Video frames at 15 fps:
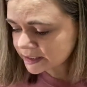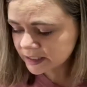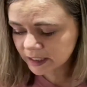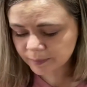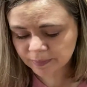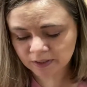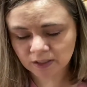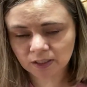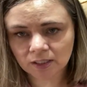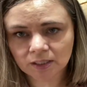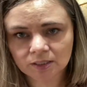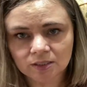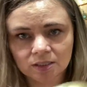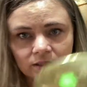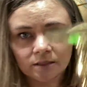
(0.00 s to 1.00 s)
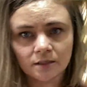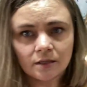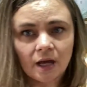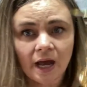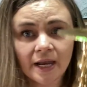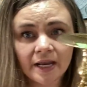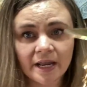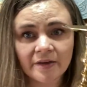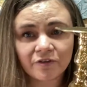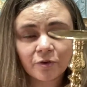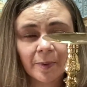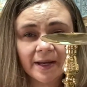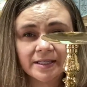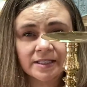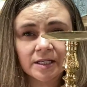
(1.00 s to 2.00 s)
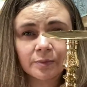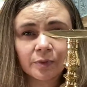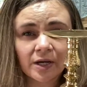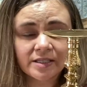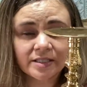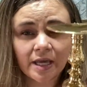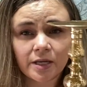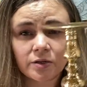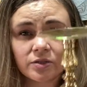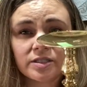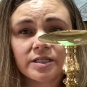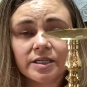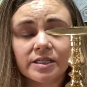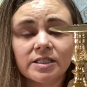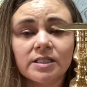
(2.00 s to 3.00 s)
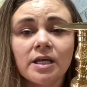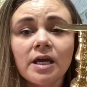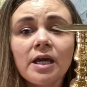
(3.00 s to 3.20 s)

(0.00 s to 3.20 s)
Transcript: up is, I never pass up brass candlesticks.